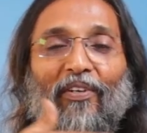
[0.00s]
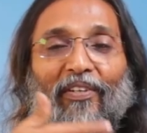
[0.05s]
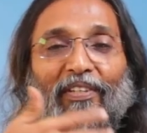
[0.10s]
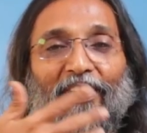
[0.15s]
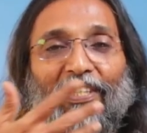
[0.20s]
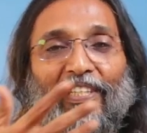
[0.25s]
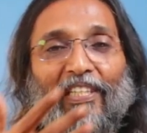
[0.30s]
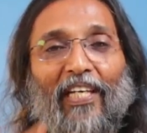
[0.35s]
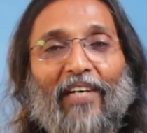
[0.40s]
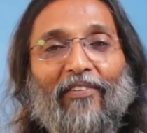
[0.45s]

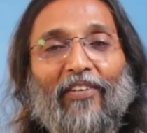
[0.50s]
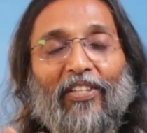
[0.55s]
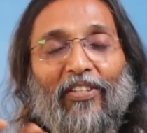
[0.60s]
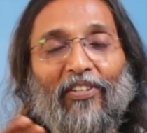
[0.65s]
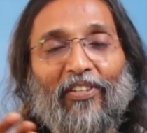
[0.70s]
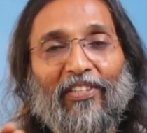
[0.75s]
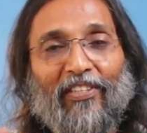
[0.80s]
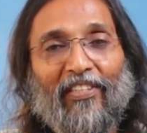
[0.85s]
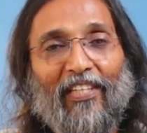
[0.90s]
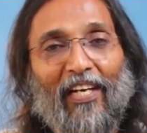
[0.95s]
discover
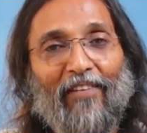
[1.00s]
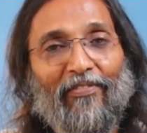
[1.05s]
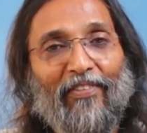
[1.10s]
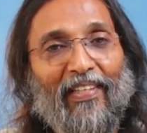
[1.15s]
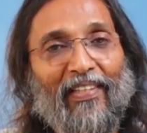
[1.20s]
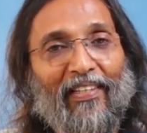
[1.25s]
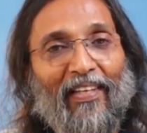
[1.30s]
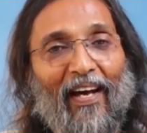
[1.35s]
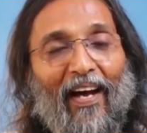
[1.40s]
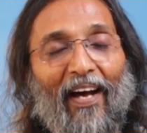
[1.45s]
yourself
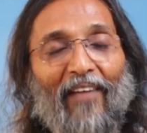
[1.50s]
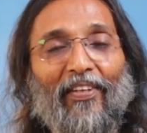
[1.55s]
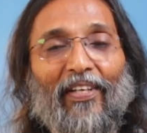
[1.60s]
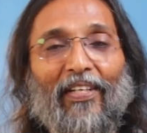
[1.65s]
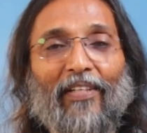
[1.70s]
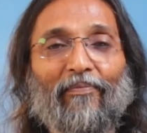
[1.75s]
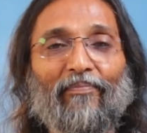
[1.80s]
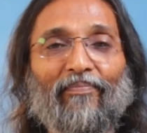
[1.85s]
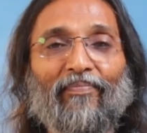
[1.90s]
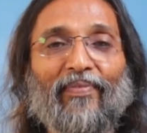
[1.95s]
in the other,